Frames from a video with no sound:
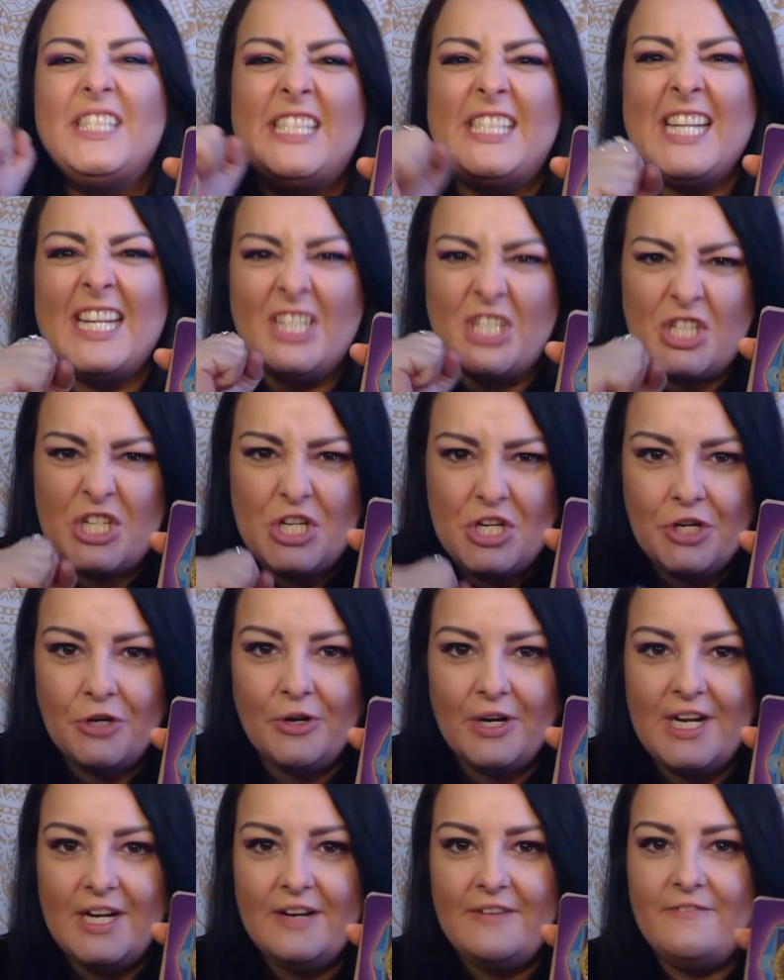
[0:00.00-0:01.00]

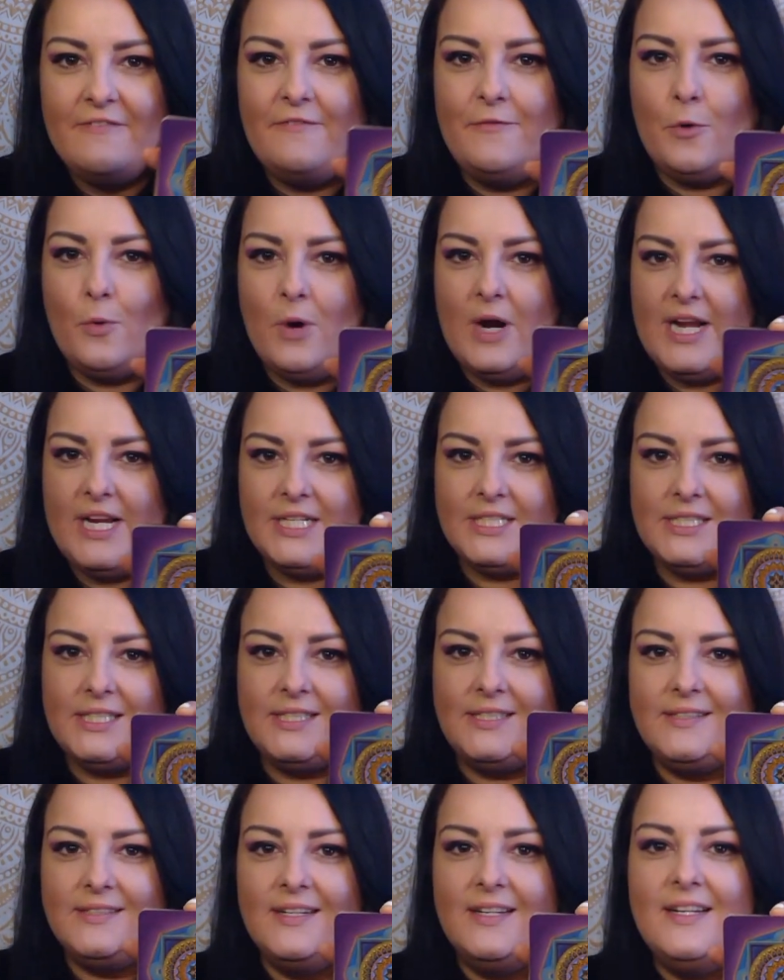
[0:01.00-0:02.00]
stentorian
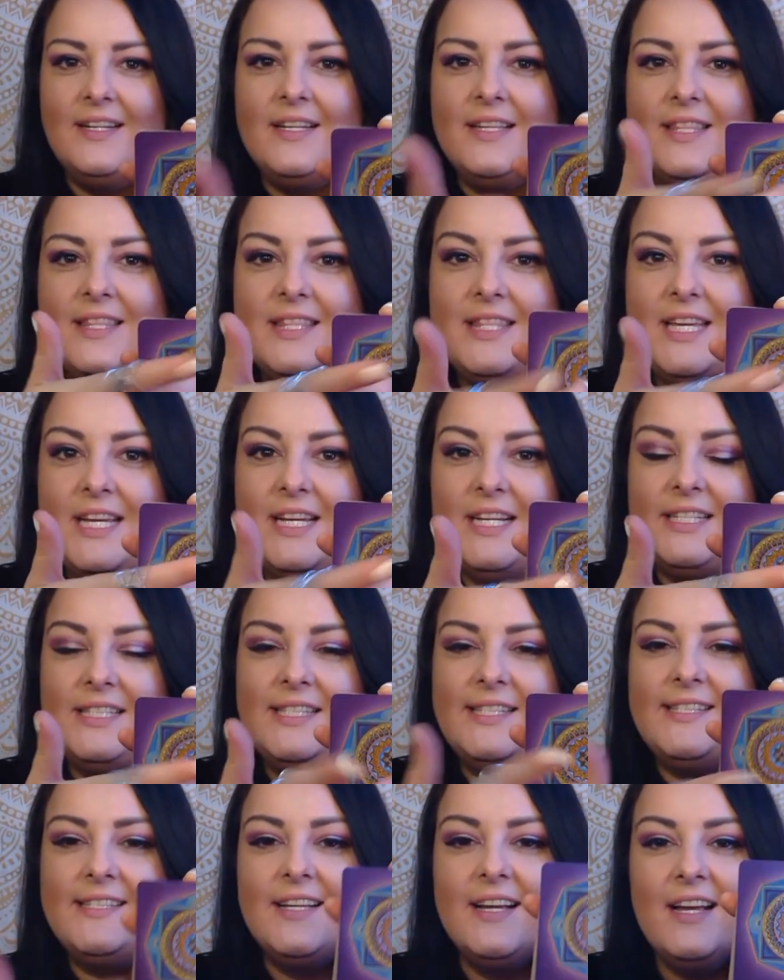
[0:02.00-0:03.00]
voice
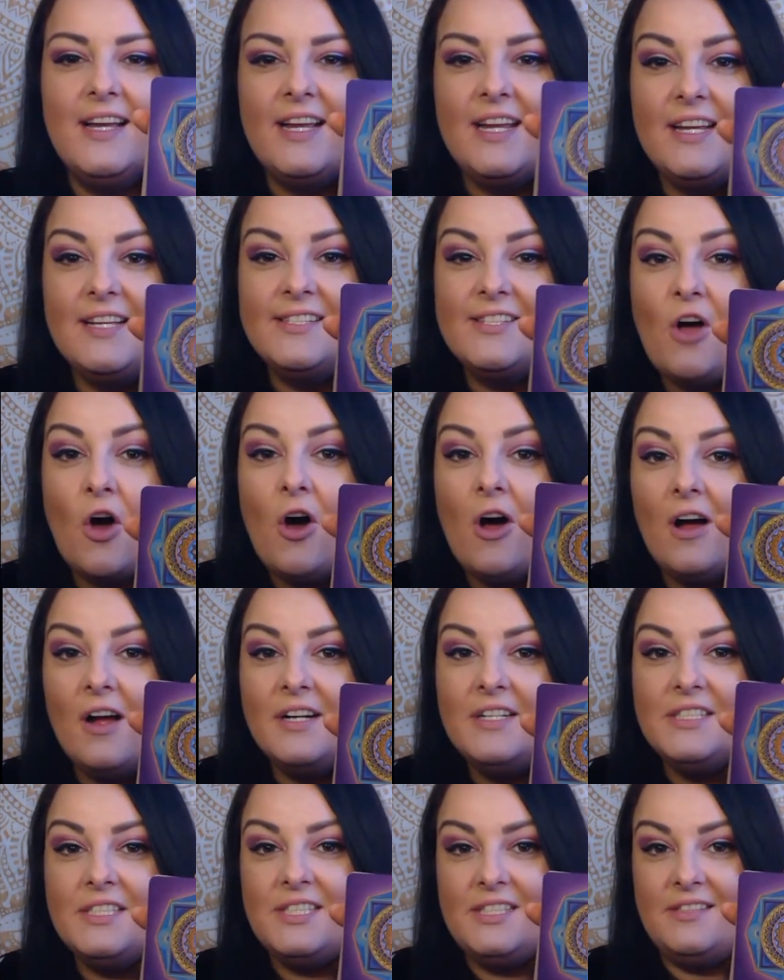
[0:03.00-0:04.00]
this is
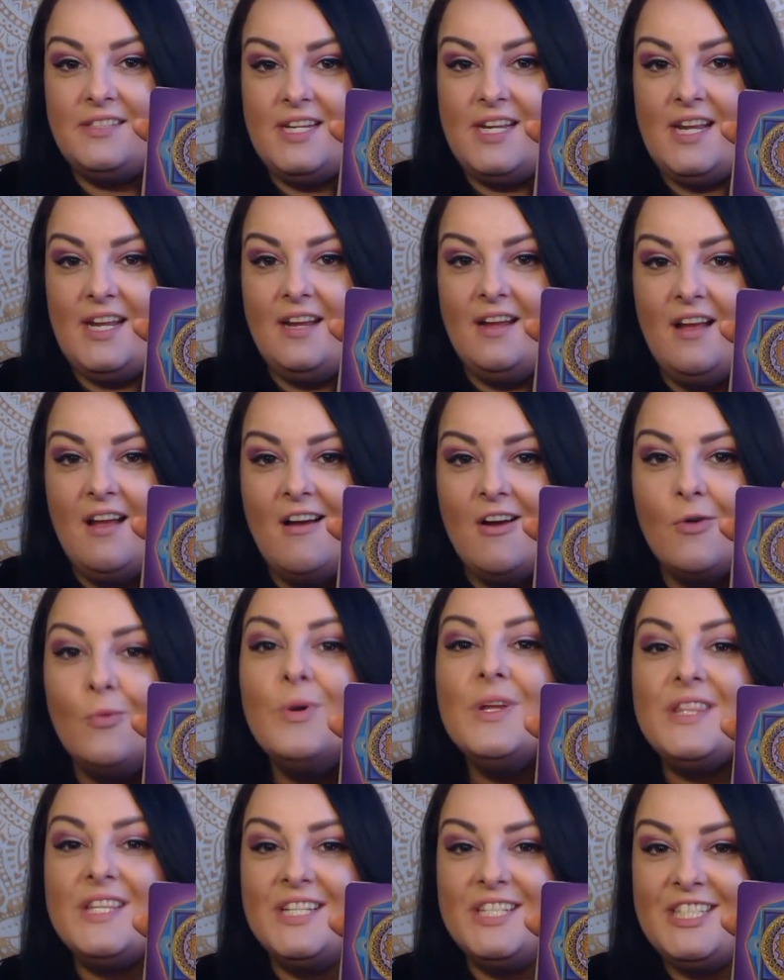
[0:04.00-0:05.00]
honesty
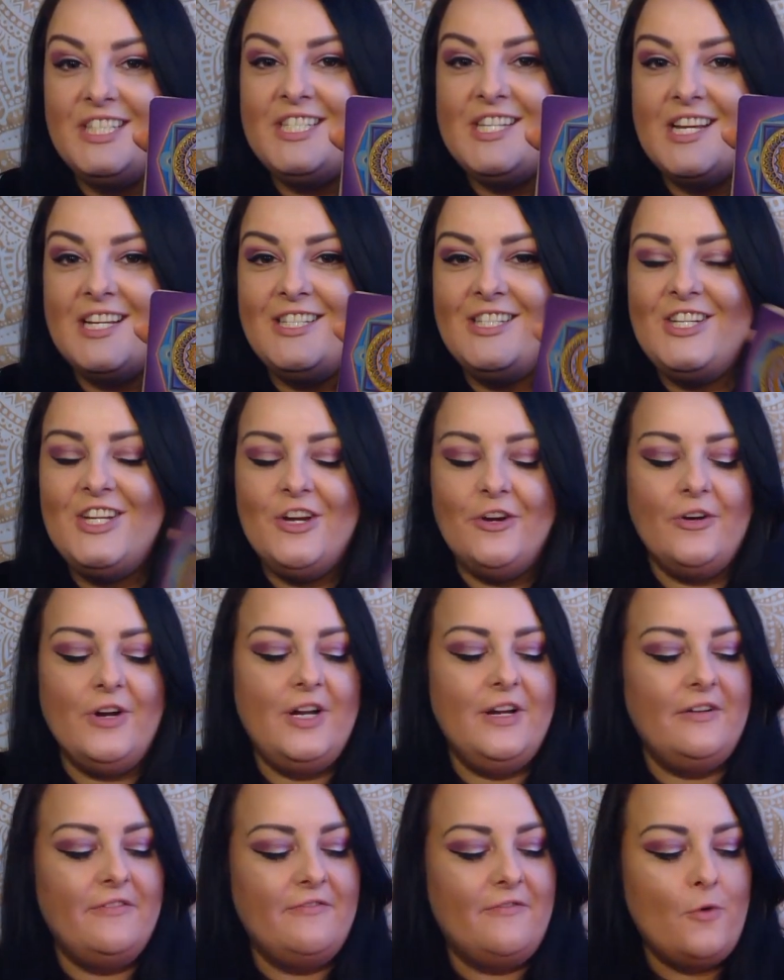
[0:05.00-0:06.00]
with a
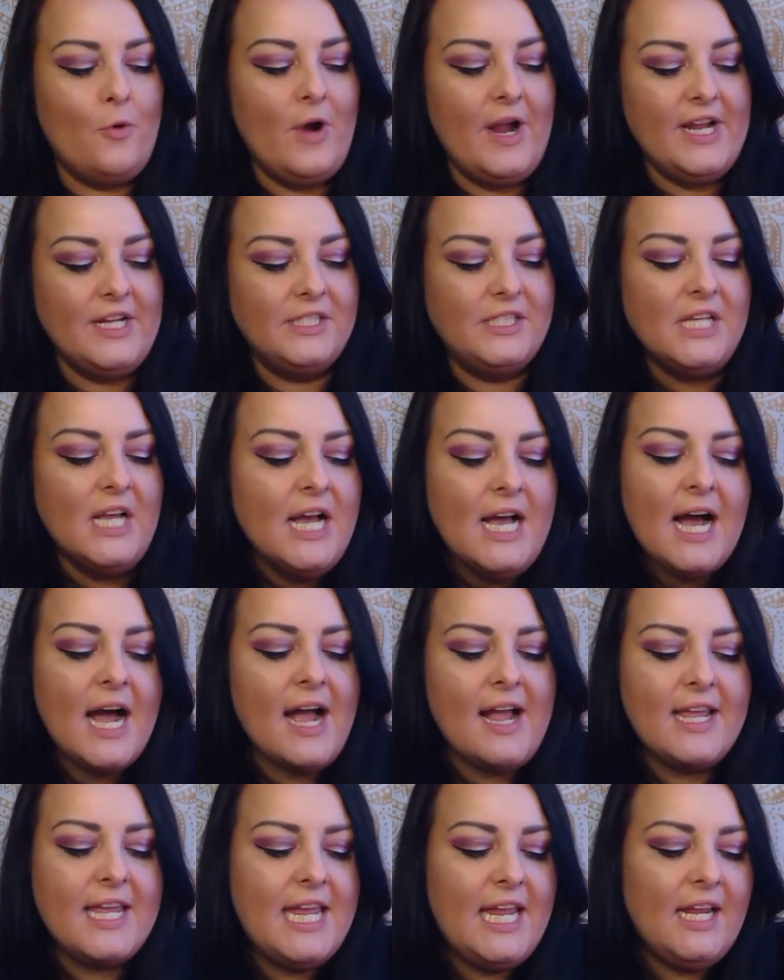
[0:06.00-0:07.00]
stentorian voice.
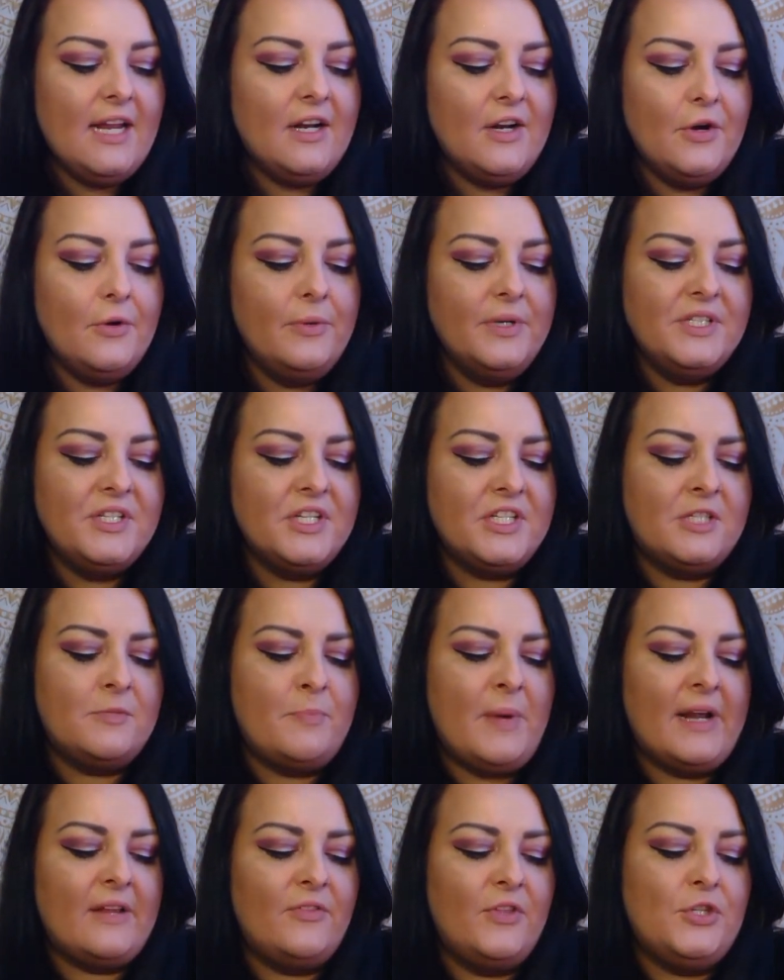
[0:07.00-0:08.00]
I can't always
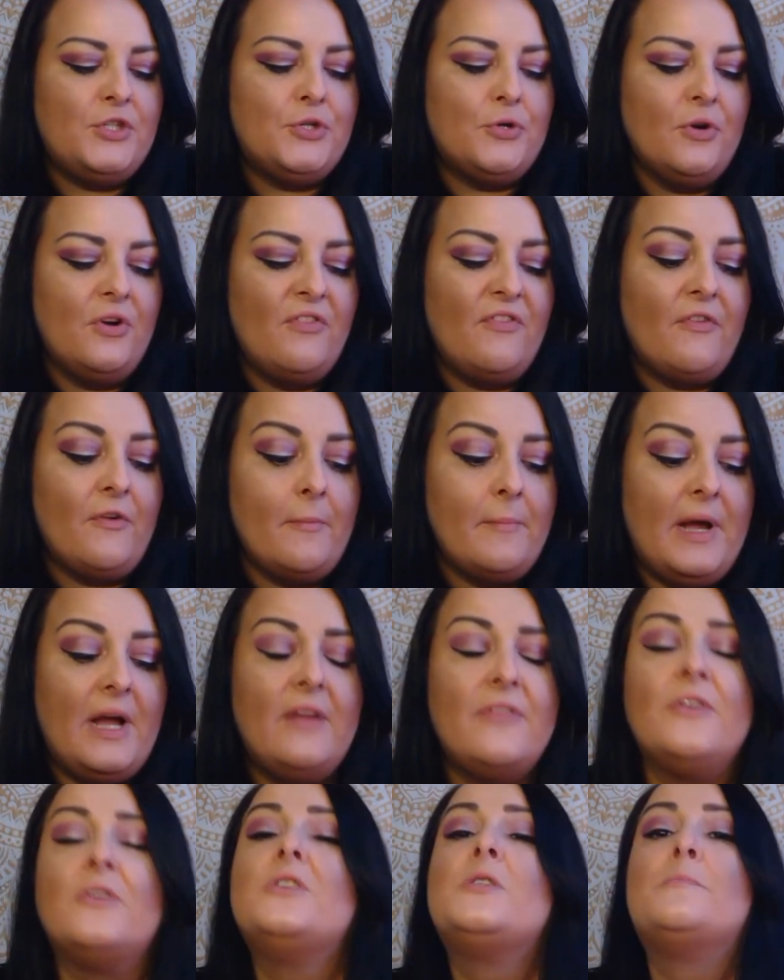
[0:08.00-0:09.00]
expect the truth from
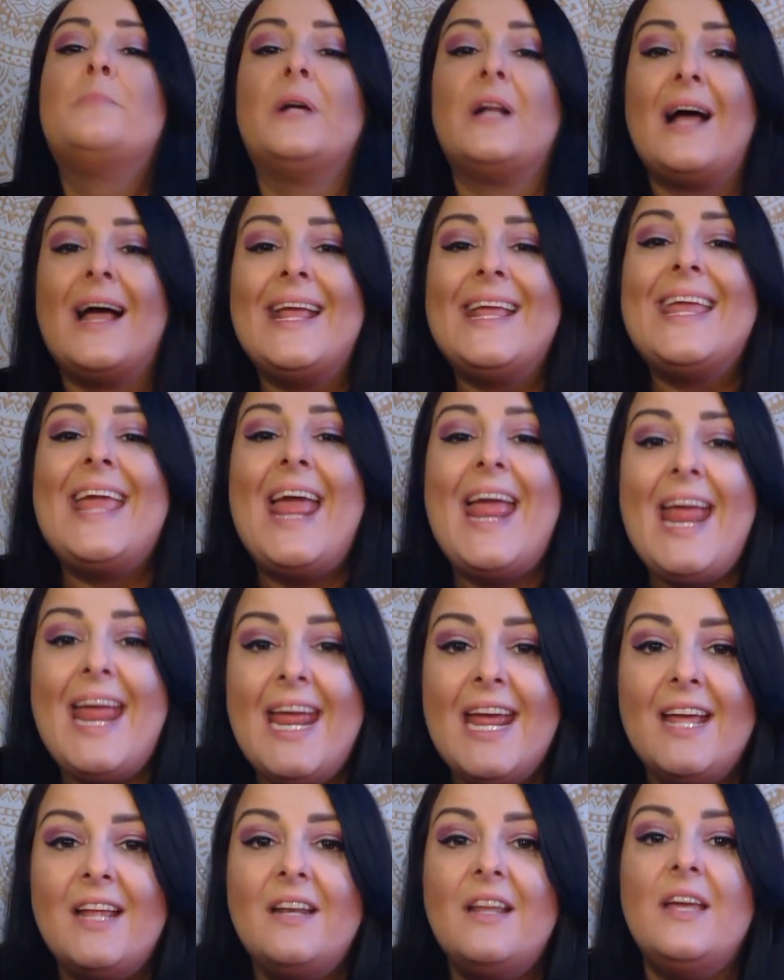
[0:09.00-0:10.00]
others, but I
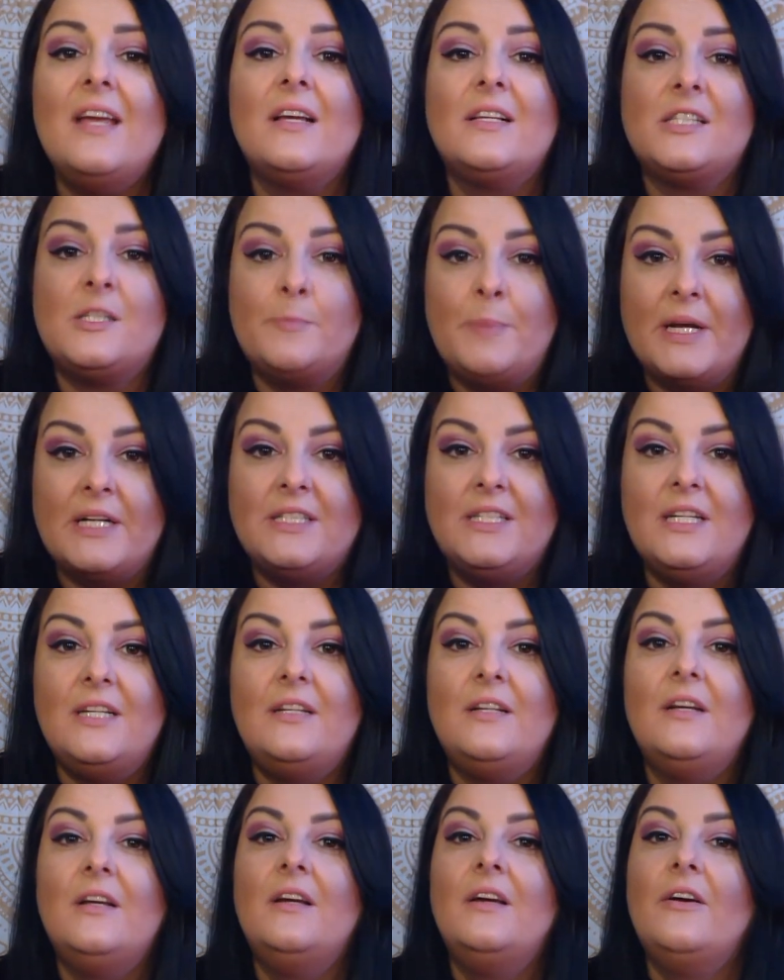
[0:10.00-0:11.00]
can expect
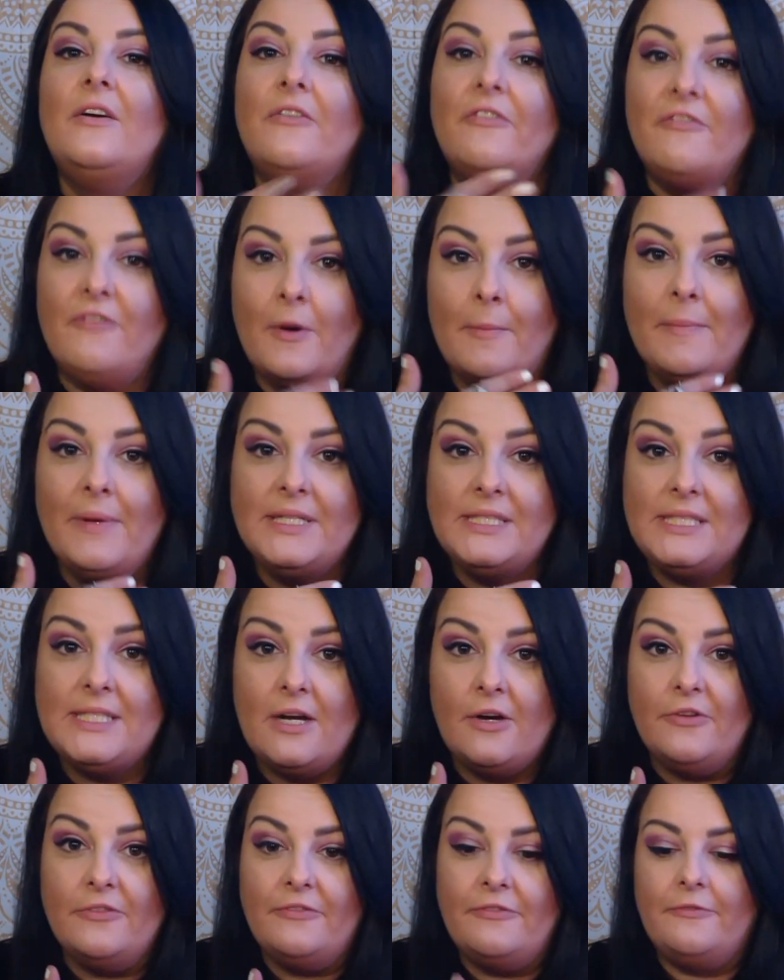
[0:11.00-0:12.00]
it from
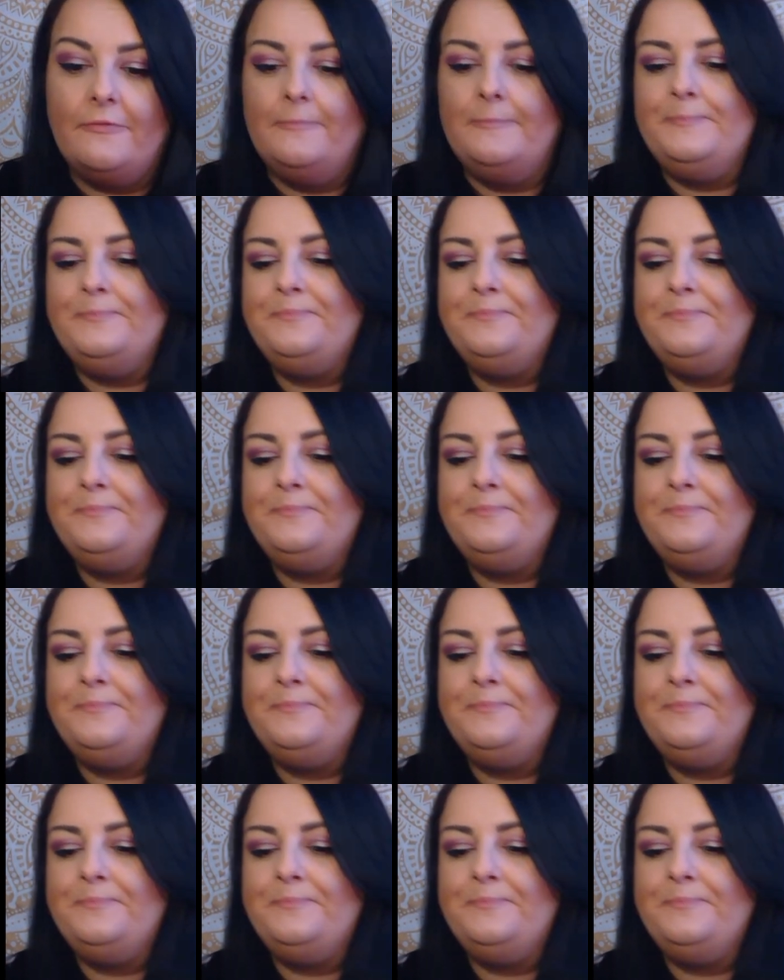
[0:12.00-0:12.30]
myself.